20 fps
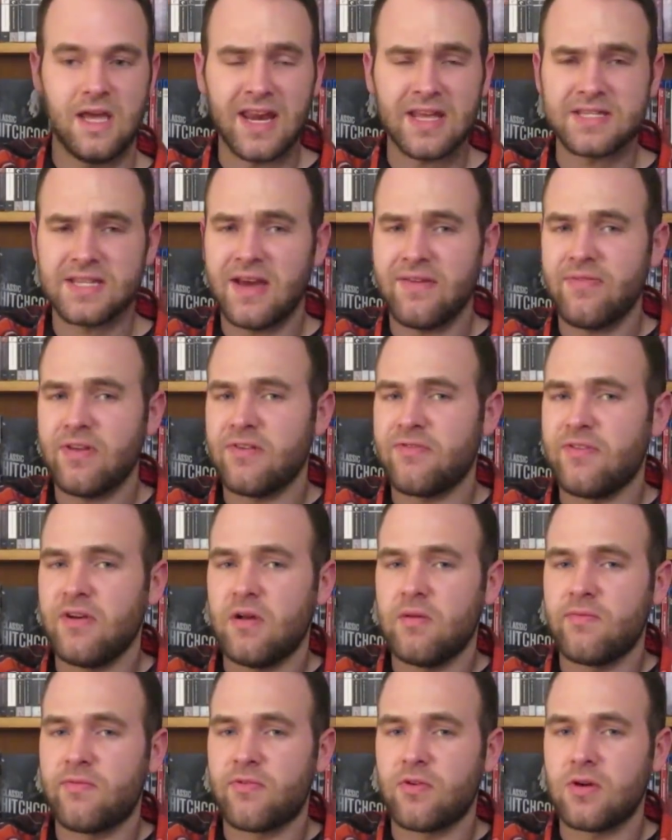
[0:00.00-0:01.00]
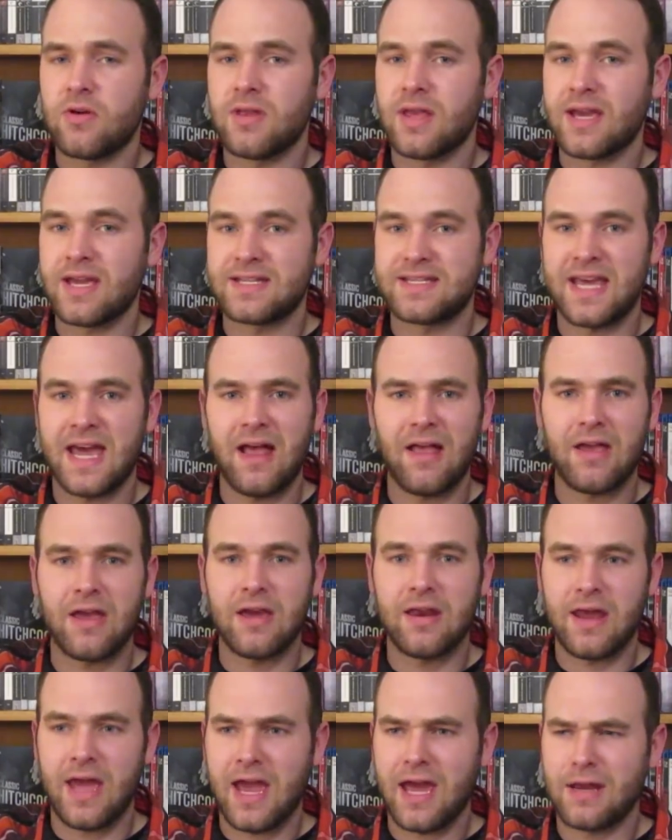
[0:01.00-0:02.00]
And it's definitely filmed for like
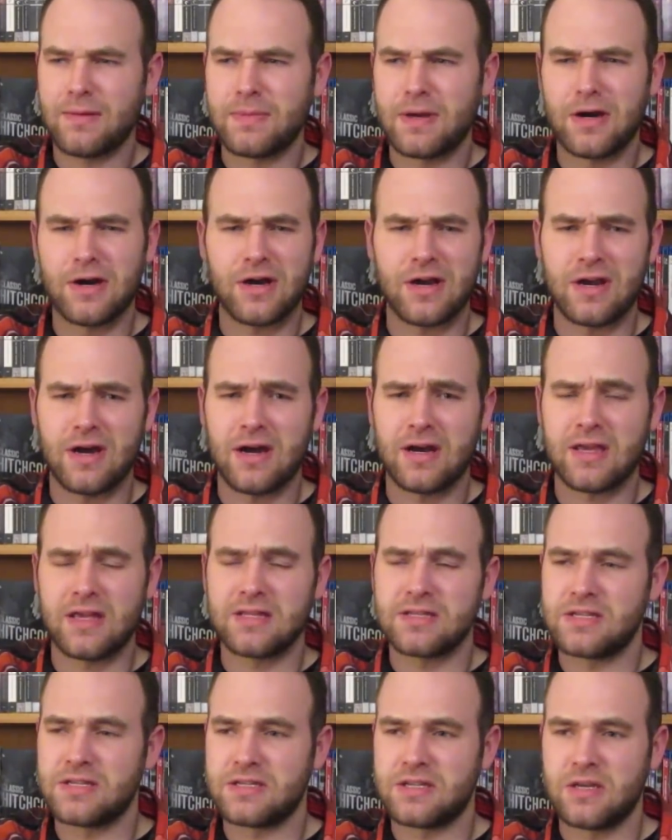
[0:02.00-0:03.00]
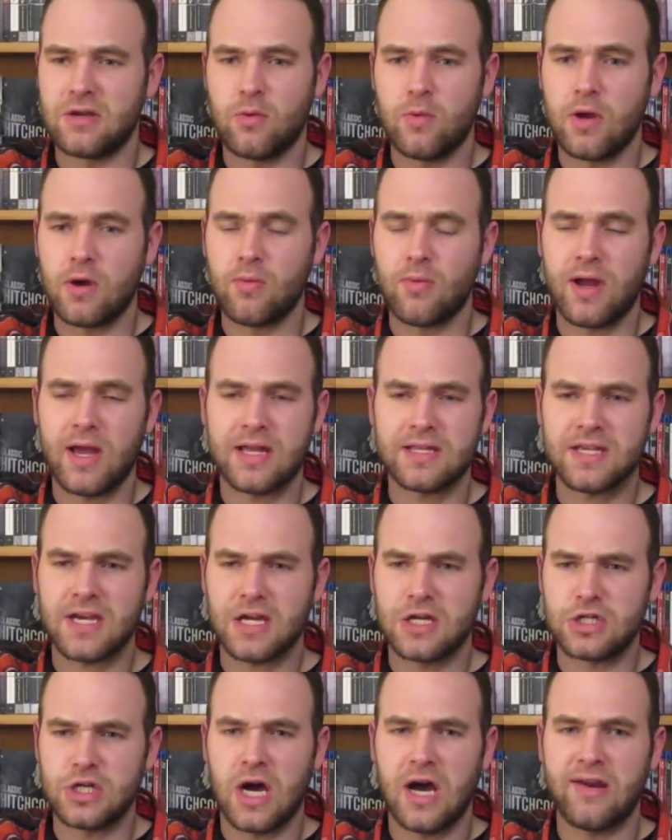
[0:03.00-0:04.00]
Italian and American audiences in a weird way. It's like
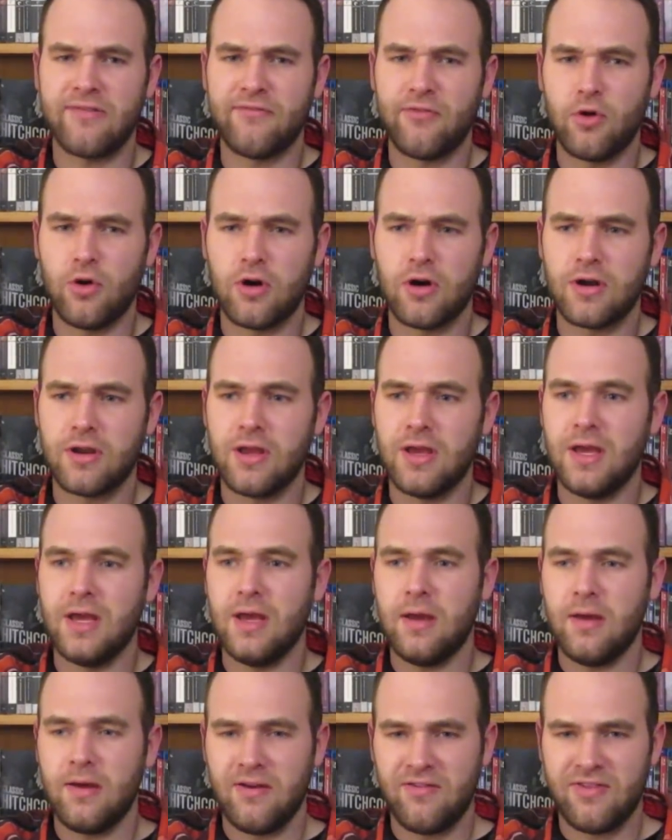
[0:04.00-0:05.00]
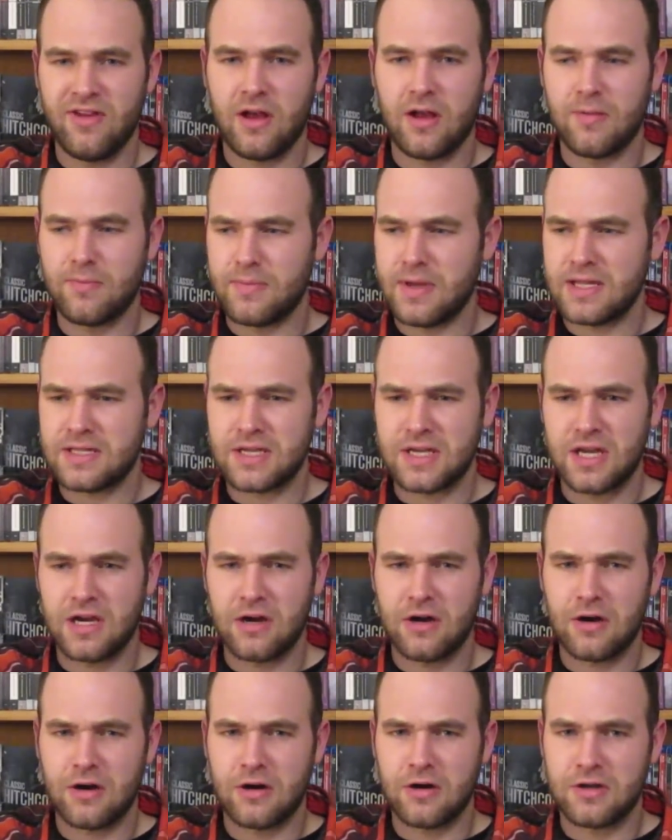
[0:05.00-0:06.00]
a John Ford film meets
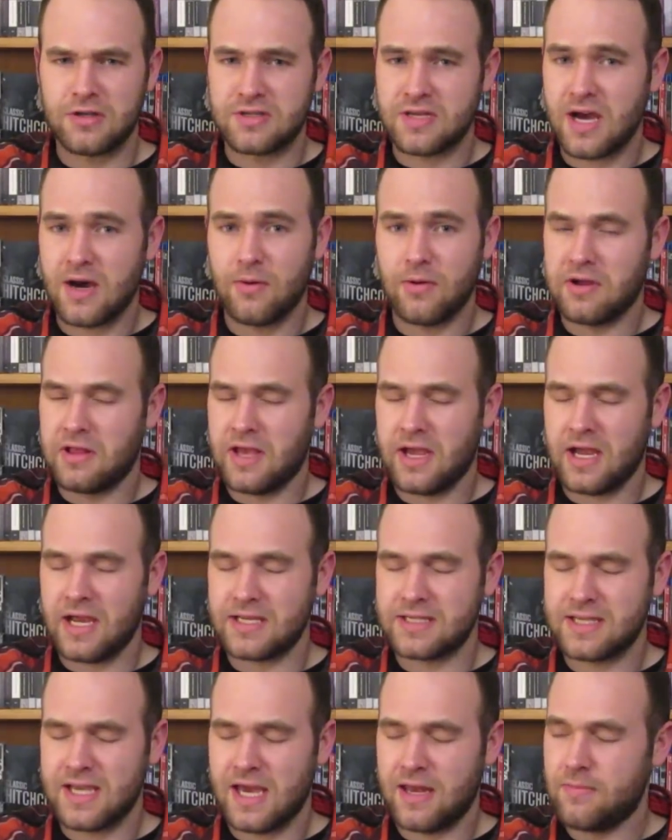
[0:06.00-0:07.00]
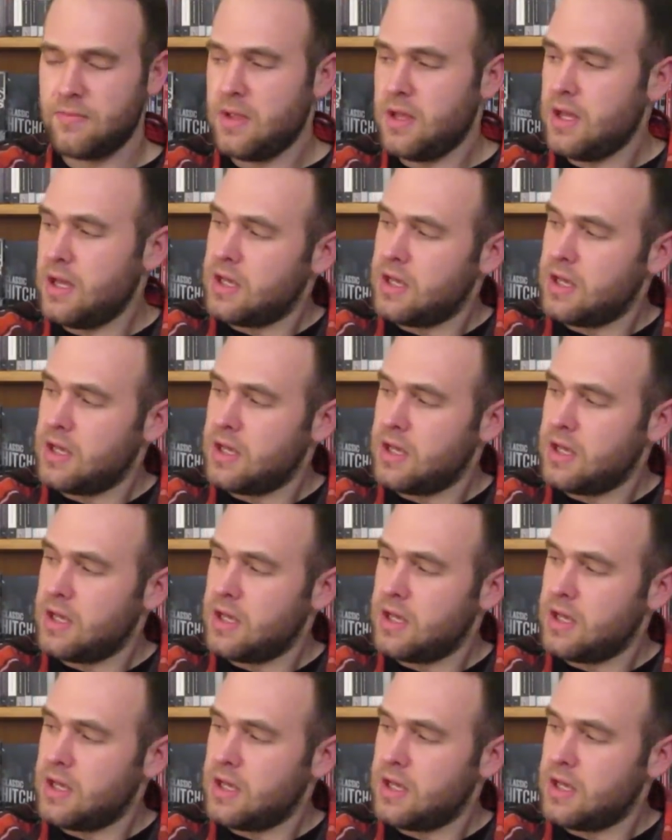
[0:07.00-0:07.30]
Akira Kurosawa, like I said.